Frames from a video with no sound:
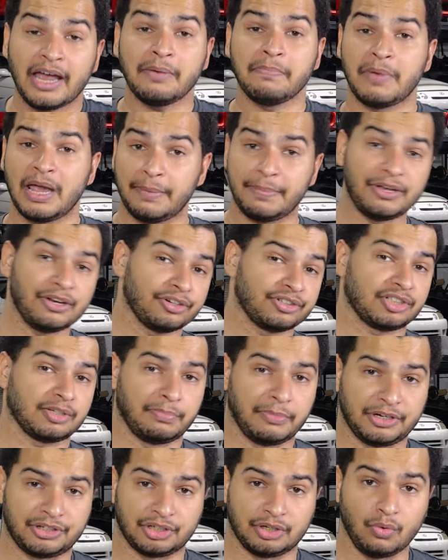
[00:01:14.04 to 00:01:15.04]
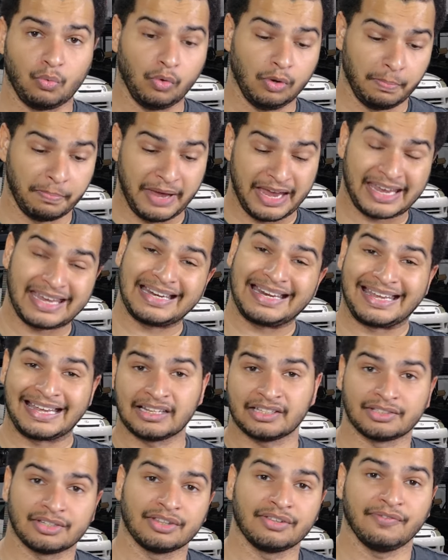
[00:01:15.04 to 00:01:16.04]
and maybe your submission will make it
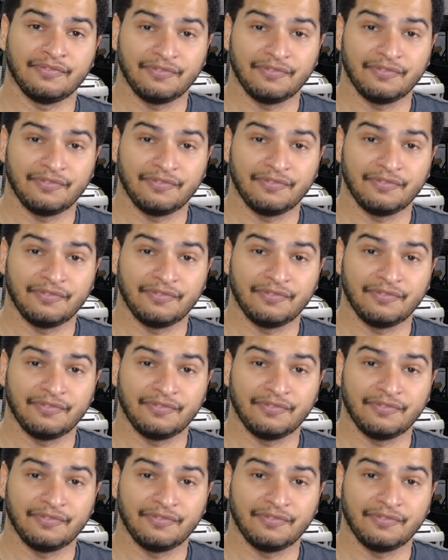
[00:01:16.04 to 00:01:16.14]
into the